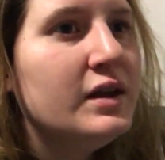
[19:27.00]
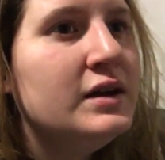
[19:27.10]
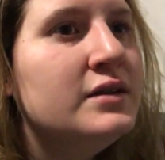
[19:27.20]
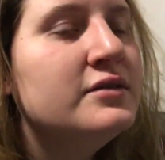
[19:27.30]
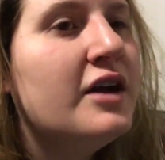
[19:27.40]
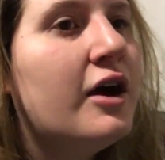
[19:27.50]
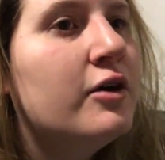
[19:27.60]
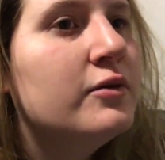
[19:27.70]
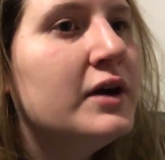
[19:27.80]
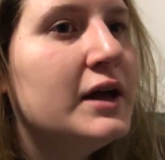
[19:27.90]
it is
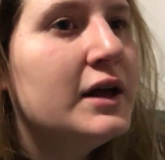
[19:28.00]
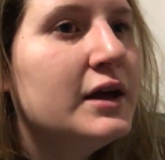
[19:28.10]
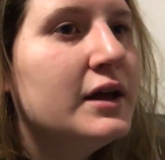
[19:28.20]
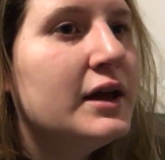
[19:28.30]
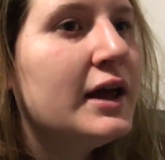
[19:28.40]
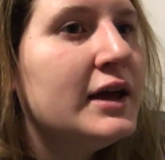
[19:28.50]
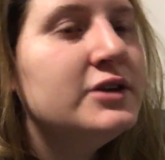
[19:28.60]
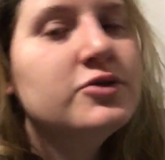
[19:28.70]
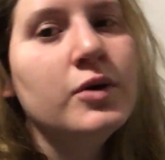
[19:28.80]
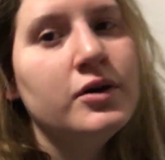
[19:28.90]
now
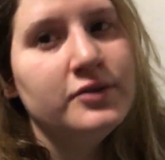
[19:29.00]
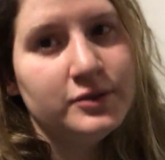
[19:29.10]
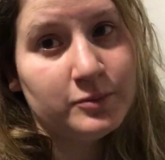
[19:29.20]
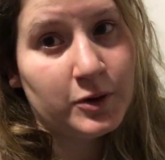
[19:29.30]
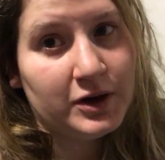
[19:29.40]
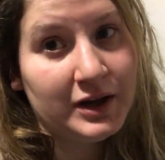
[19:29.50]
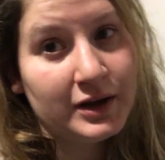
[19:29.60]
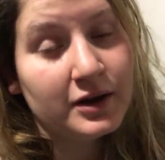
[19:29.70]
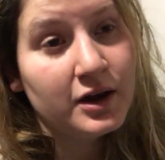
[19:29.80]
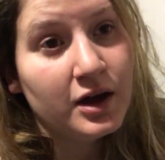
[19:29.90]
8:12 in the
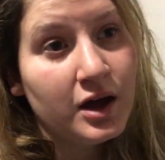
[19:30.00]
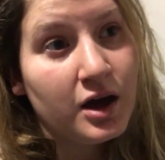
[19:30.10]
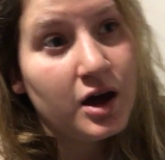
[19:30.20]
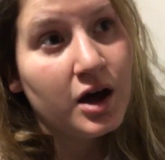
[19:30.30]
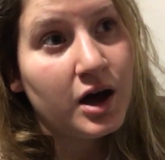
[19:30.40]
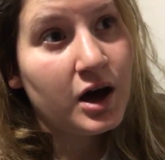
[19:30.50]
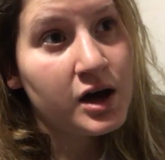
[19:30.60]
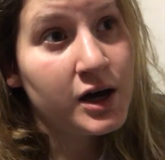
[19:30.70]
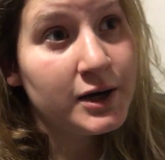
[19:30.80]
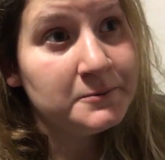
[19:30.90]
morning.
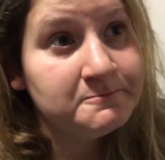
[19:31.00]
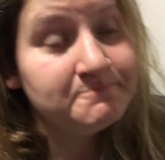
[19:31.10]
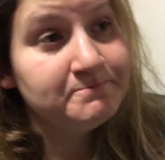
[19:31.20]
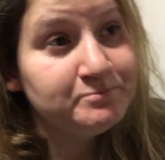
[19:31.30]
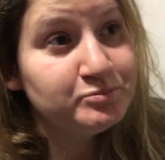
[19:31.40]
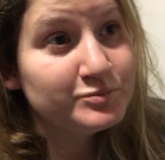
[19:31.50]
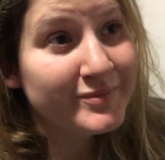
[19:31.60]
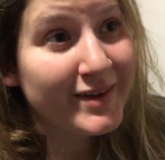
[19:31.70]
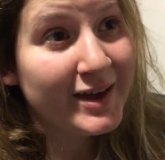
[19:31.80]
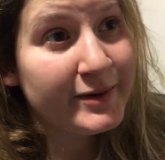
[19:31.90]

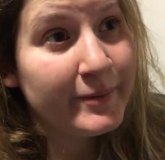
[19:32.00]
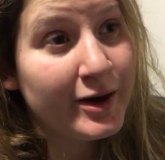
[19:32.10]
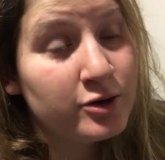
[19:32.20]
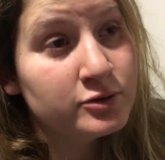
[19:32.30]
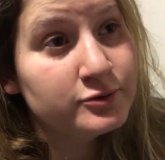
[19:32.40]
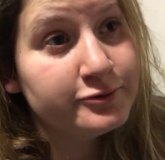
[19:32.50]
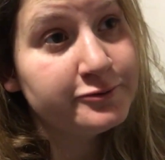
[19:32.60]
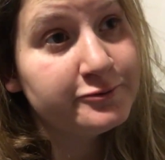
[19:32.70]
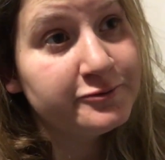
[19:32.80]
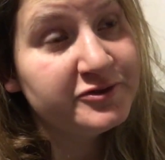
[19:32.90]
At about
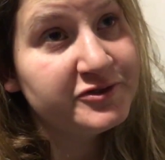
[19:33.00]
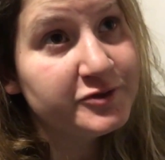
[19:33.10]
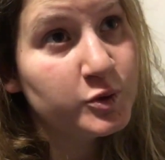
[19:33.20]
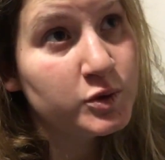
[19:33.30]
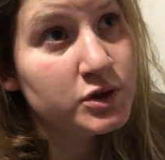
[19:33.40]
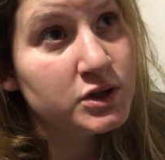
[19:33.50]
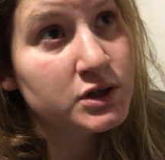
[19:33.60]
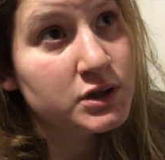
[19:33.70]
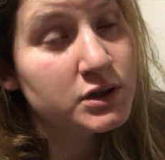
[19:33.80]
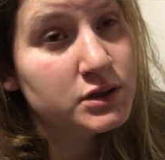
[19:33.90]

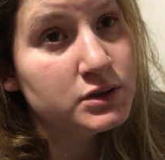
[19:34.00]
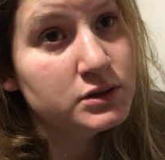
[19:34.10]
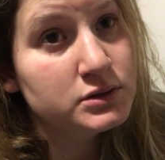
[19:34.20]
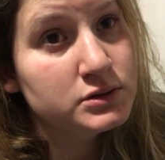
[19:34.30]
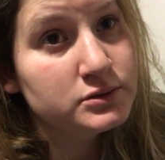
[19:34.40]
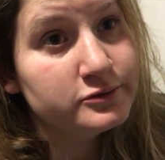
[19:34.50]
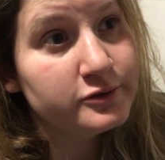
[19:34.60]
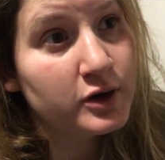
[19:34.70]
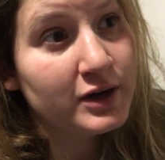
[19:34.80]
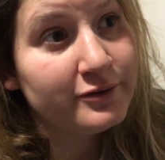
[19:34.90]

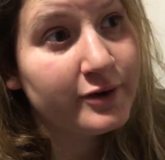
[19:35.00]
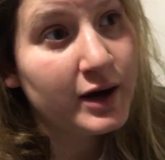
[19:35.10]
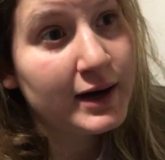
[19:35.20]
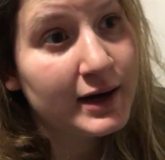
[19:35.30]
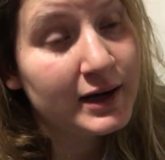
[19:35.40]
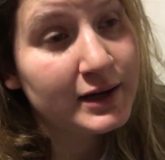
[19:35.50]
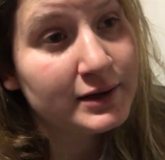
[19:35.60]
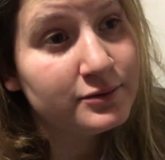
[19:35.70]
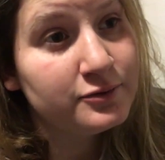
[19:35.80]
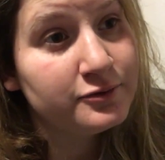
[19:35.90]

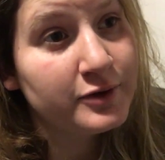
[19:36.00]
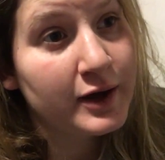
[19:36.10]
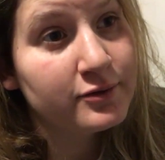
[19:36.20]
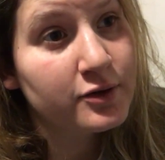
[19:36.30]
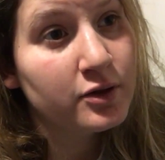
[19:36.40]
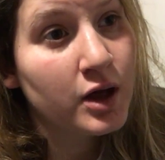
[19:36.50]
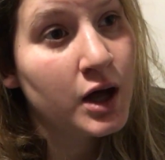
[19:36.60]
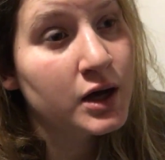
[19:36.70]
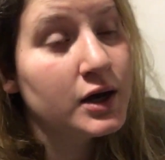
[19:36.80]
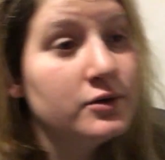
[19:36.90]
4:45, 5
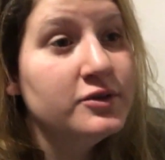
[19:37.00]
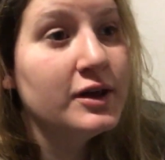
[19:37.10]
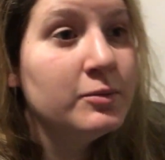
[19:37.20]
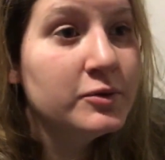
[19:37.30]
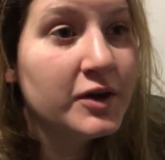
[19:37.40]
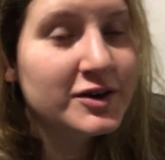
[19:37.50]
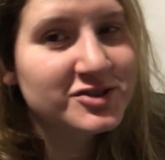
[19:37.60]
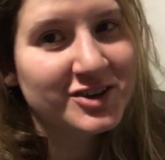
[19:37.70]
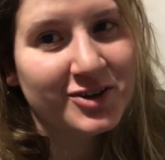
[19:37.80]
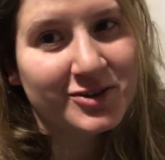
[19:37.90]
o'clock, I was able to
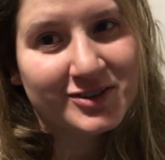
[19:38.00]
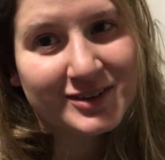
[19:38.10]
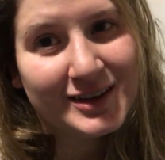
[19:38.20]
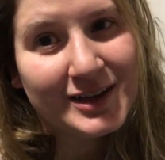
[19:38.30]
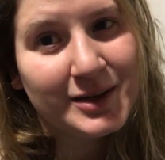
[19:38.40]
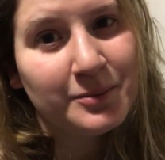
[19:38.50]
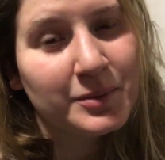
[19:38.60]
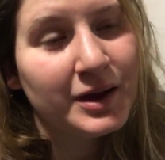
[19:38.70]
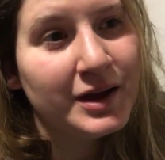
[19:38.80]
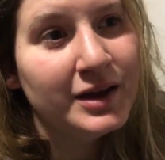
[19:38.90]
actually go to sleep,
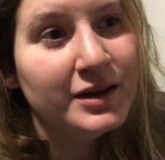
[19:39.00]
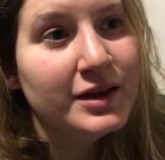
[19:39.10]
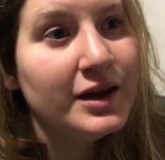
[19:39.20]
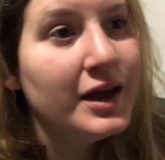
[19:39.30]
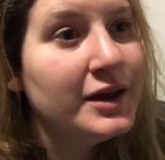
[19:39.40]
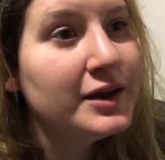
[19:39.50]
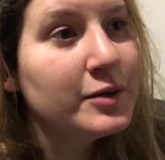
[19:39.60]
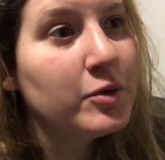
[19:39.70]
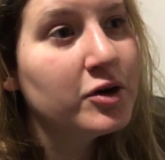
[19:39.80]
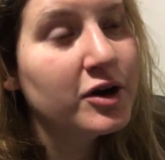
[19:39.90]
and I
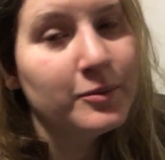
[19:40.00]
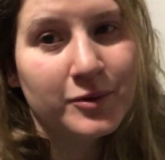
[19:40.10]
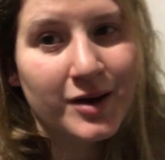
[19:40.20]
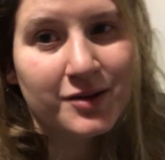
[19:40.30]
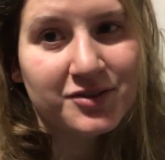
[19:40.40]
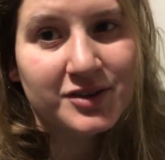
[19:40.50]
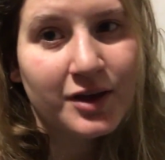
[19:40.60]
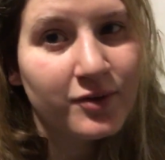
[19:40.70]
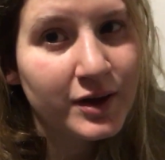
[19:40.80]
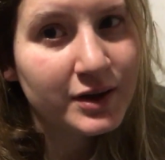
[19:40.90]
woke up around
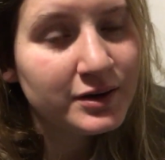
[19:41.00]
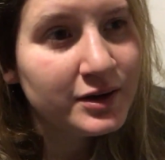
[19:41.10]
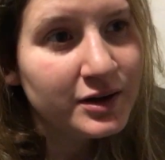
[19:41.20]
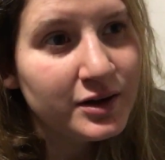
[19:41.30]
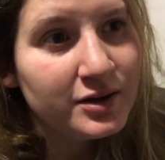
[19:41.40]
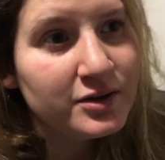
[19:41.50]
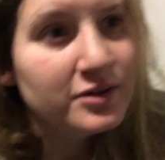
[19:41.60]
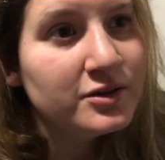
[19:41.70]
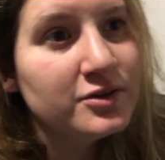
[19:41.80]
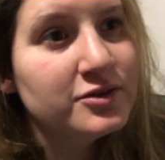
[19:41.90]
7.
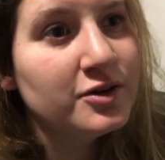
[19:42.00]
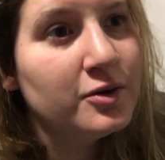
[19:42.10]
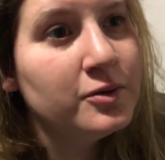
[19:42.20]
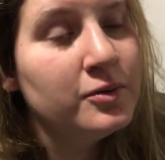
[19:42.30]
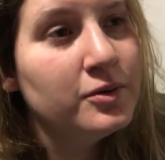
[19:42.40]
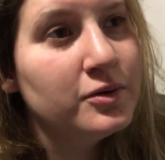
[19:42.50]
So